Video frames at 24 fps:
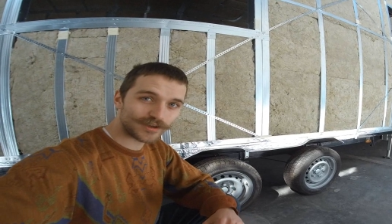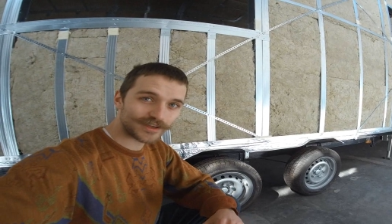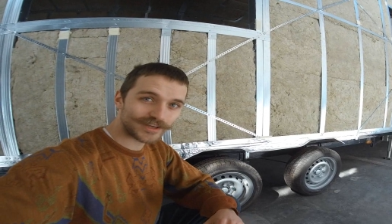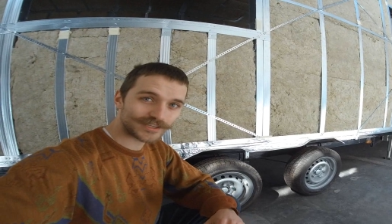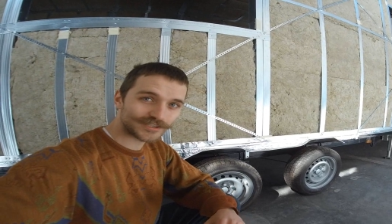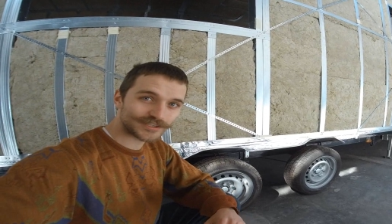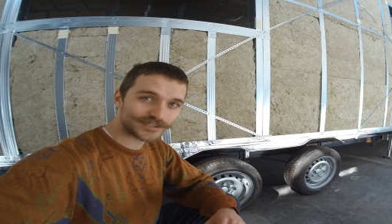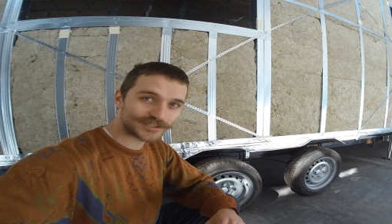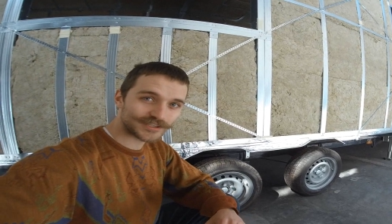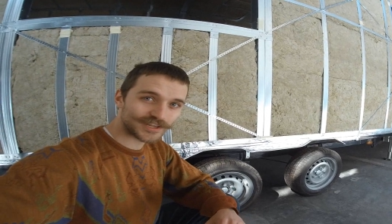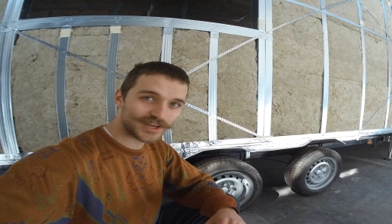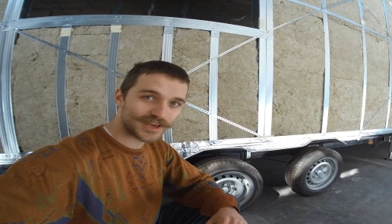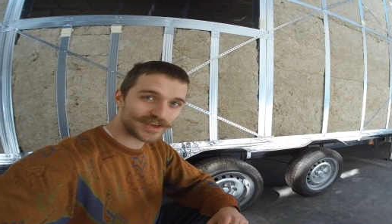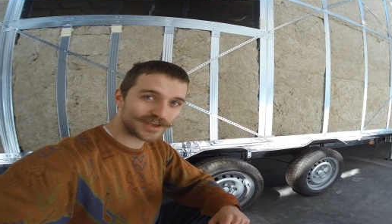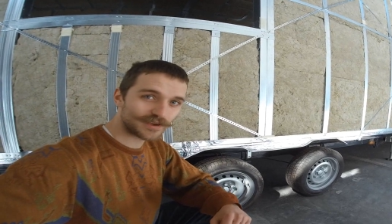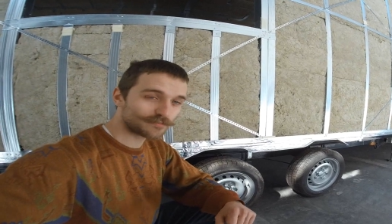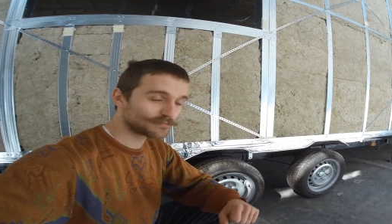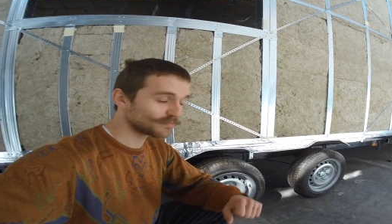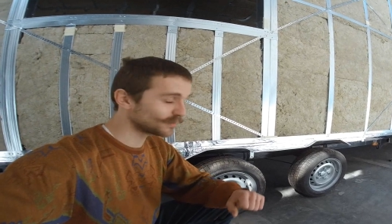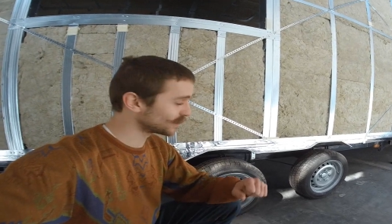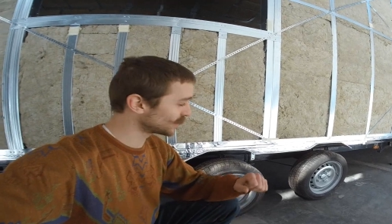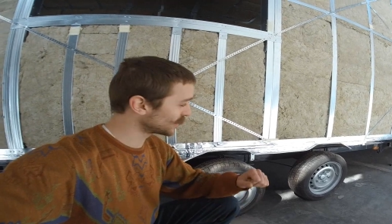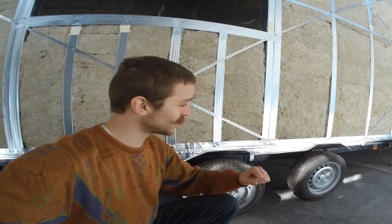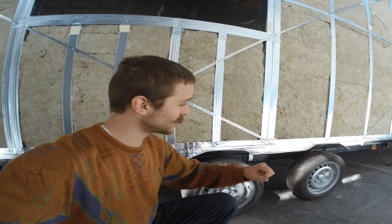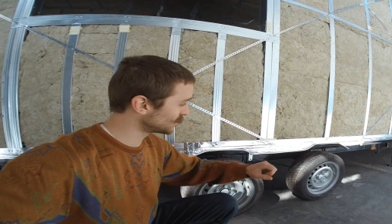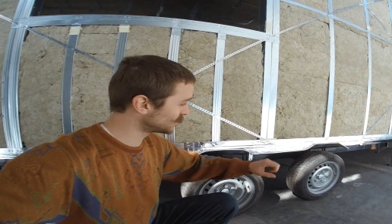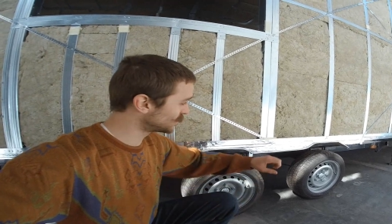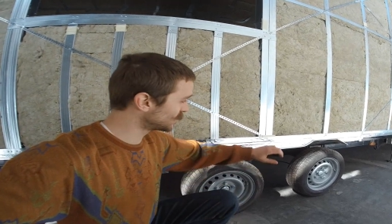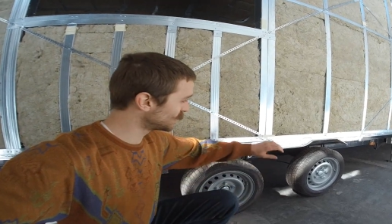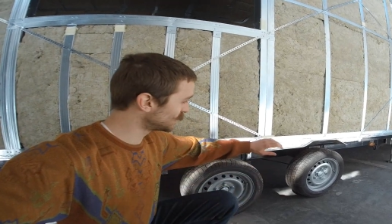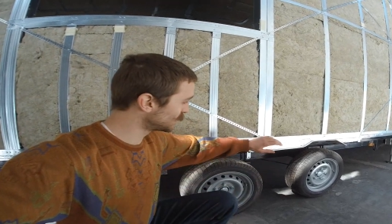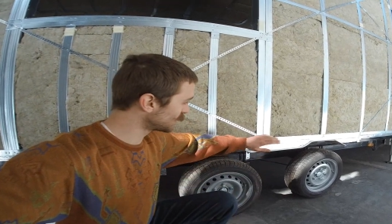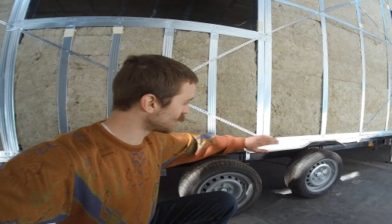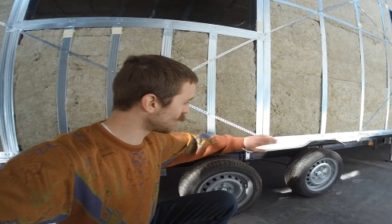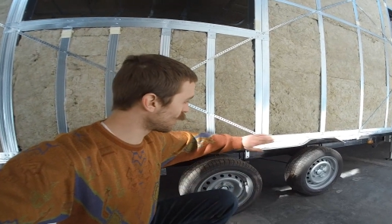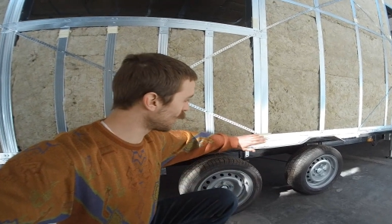yesterday, but I
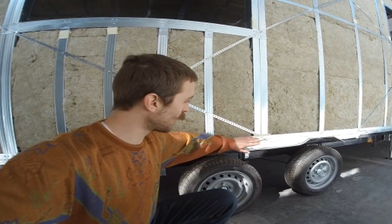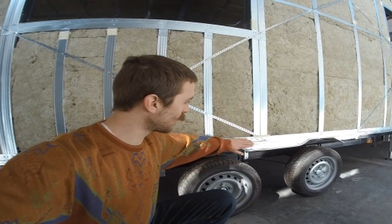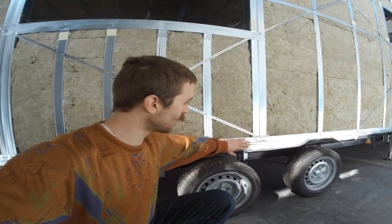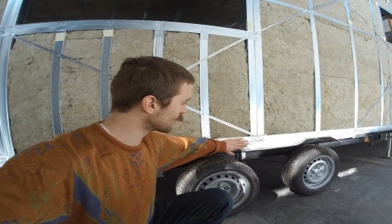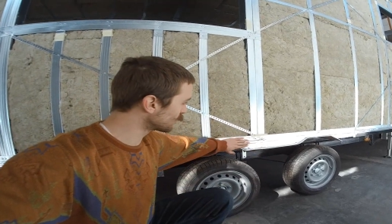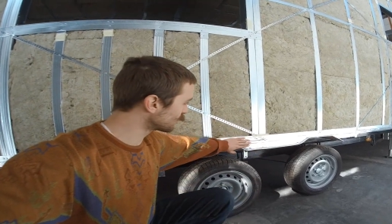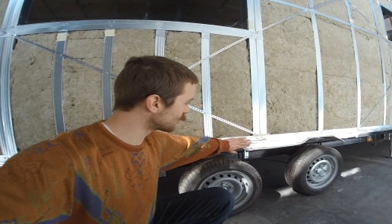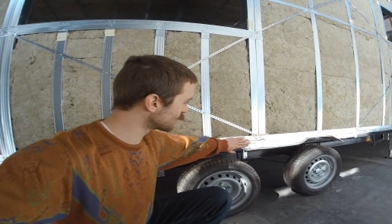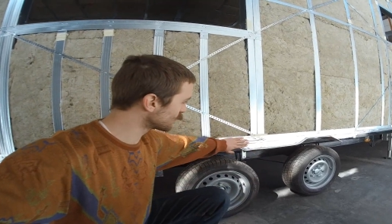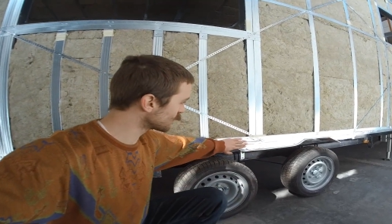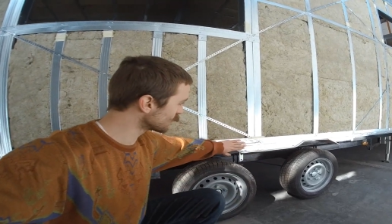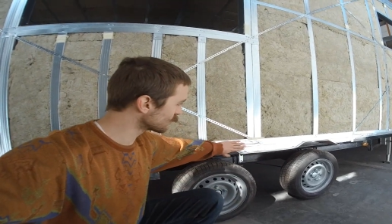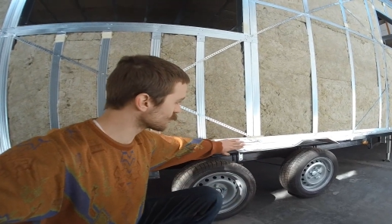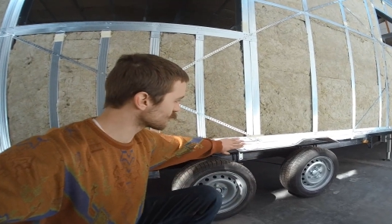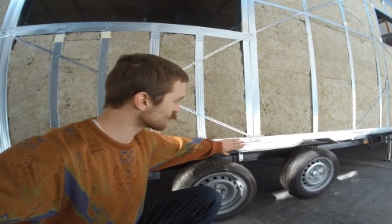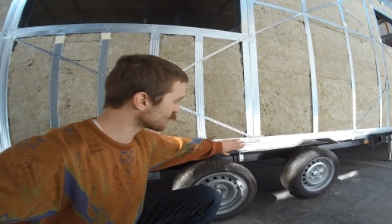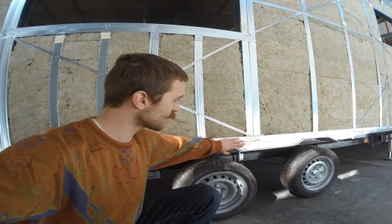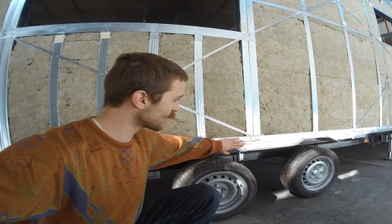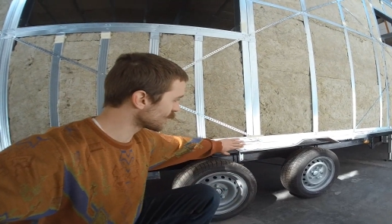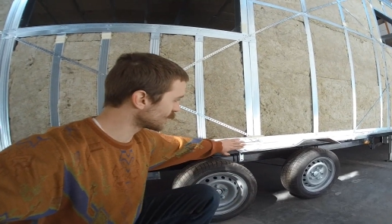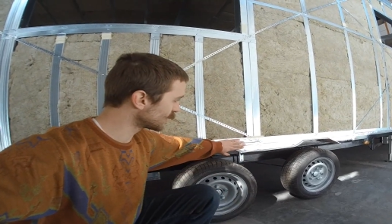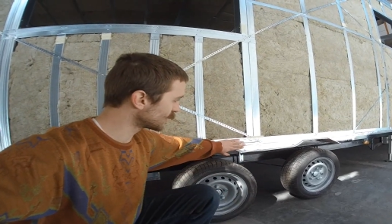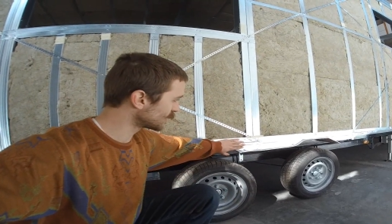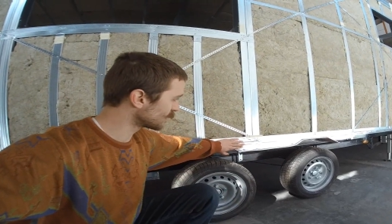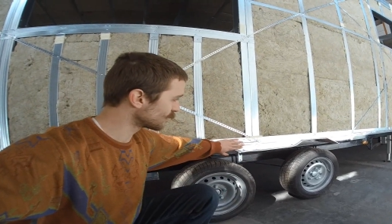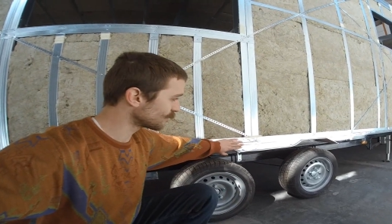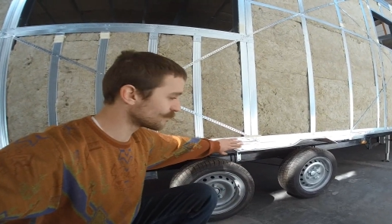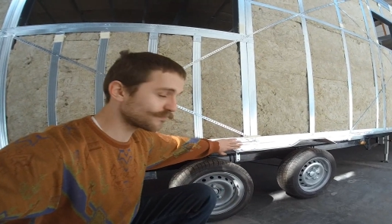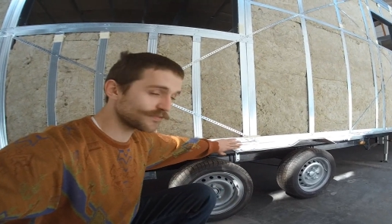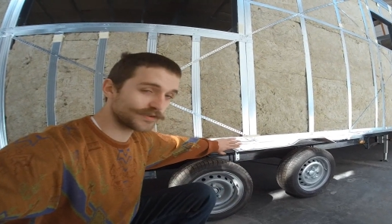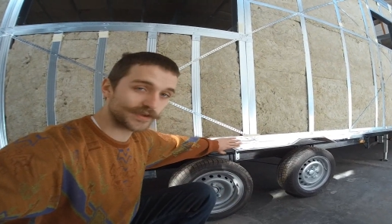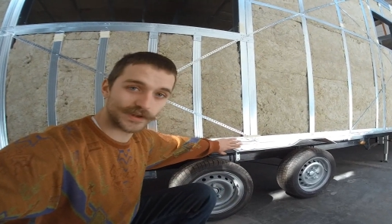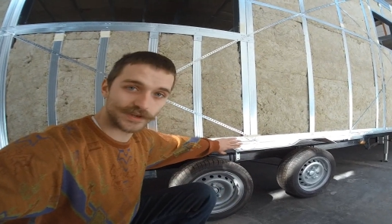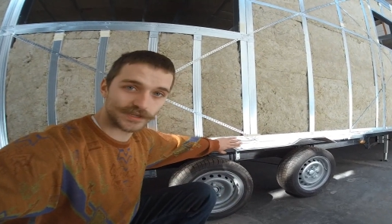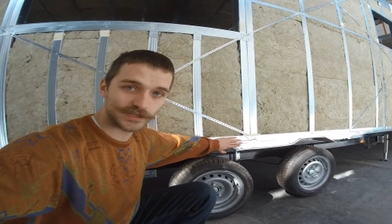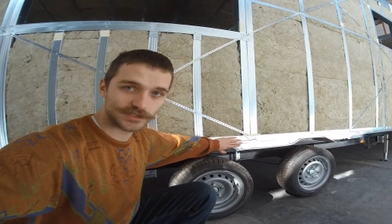did all of this and I
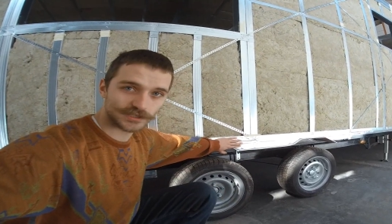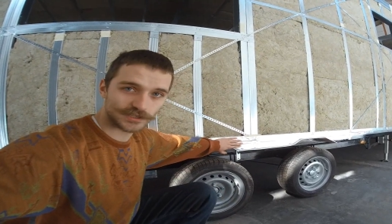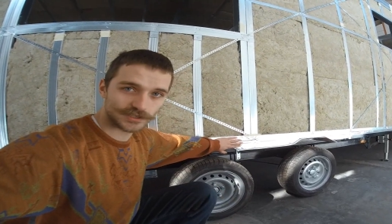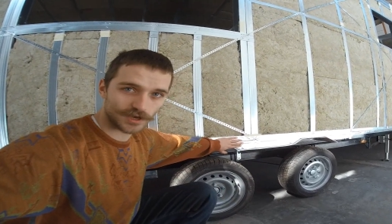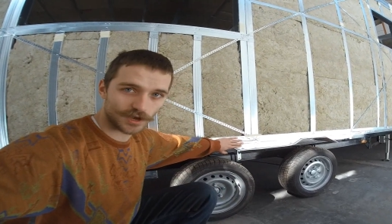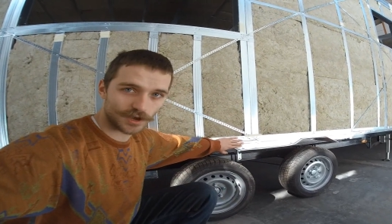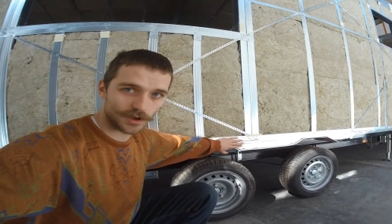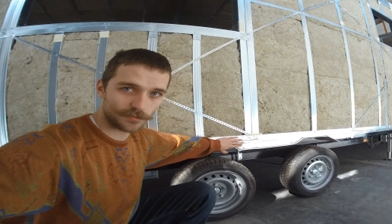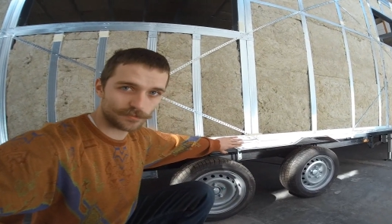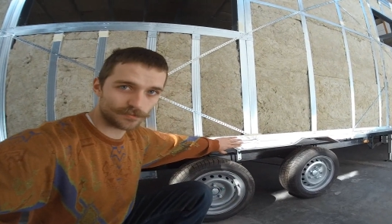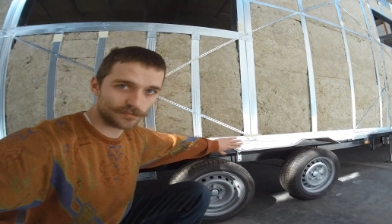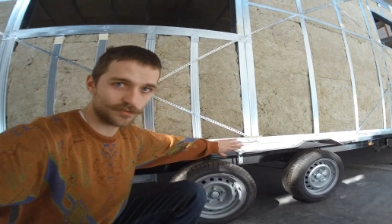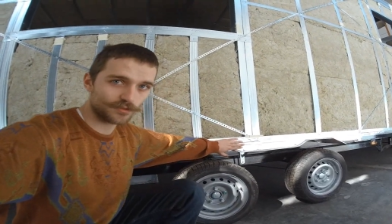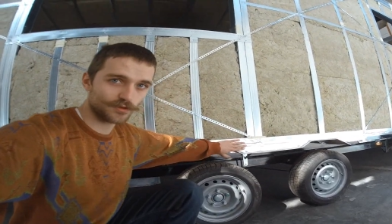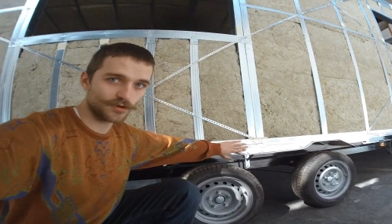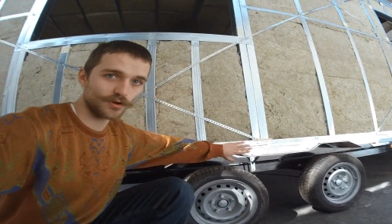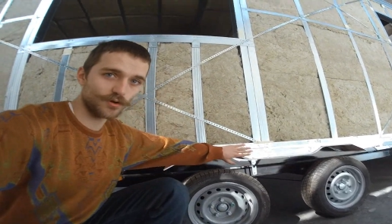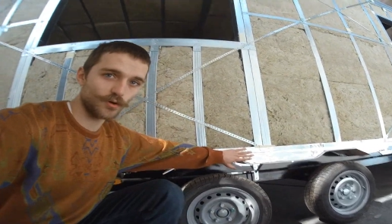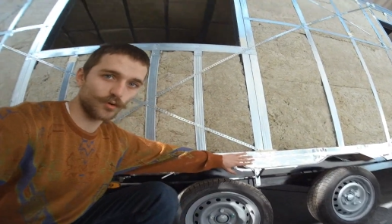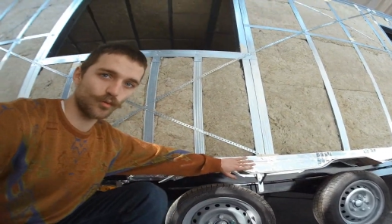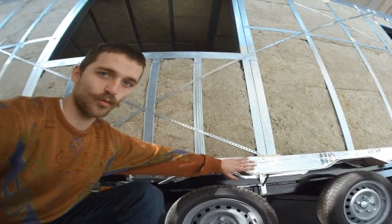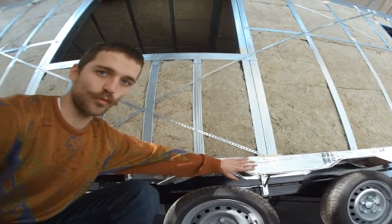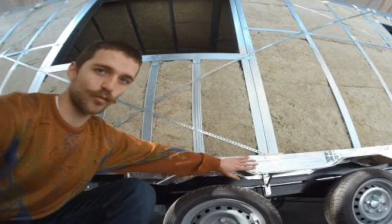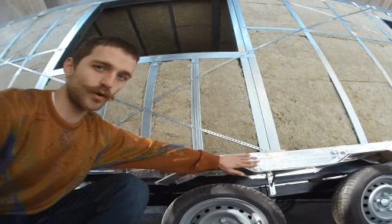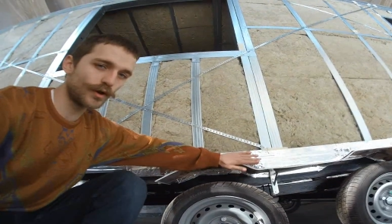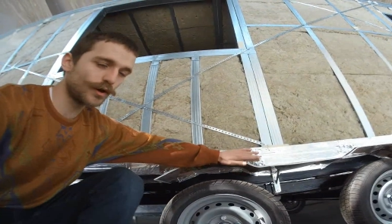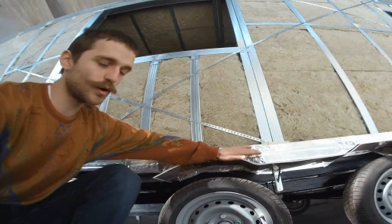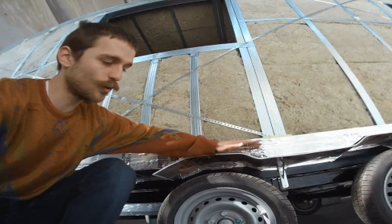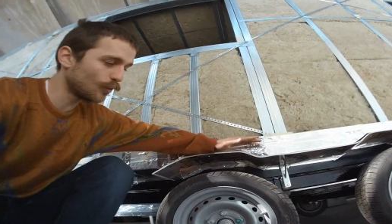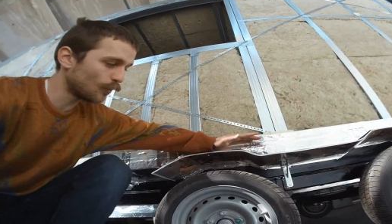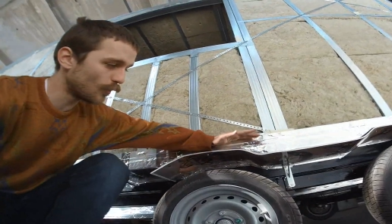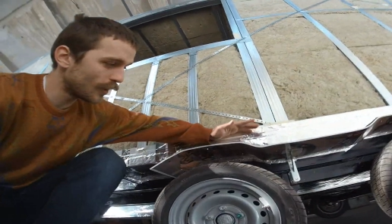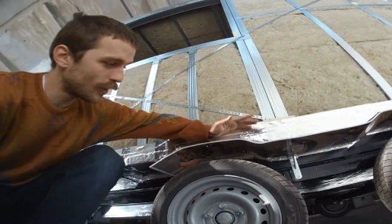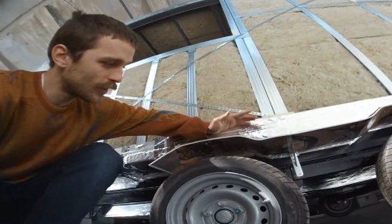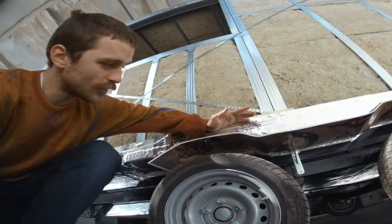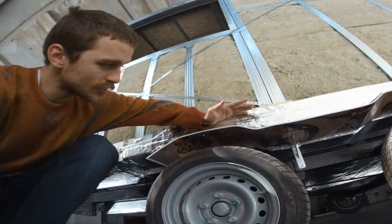finished up the wheel
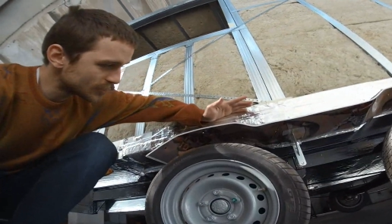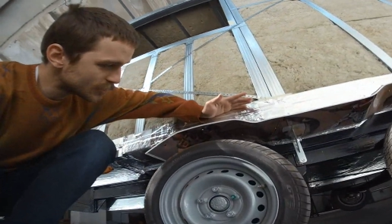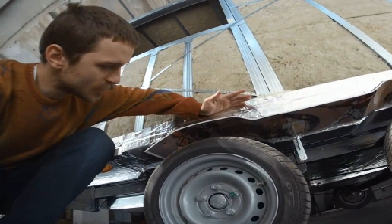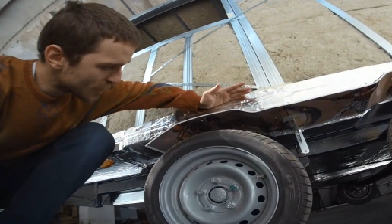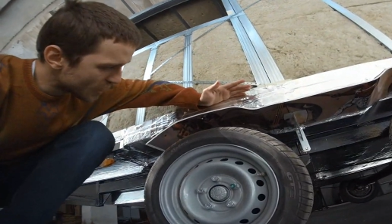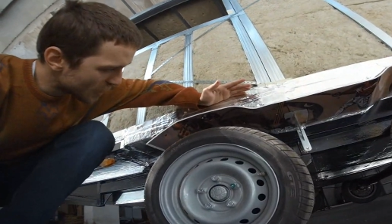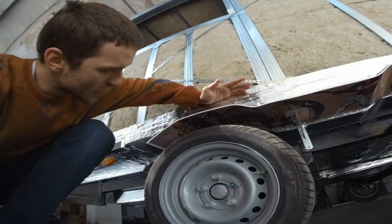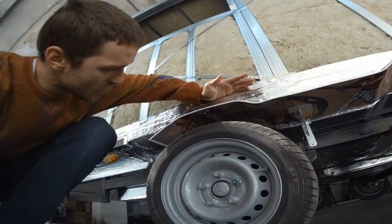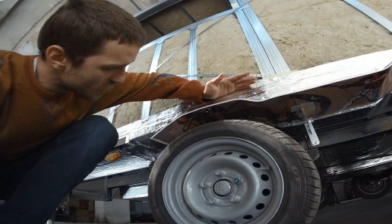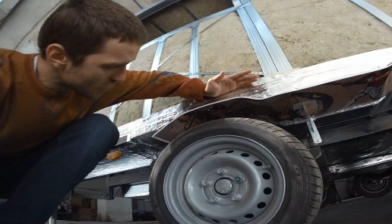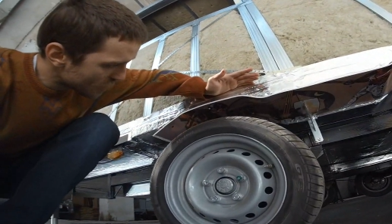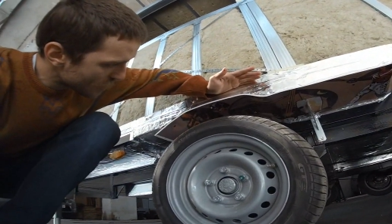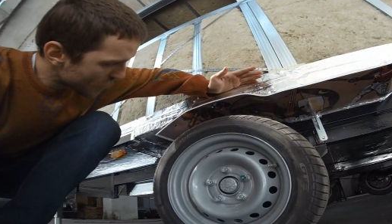wells here.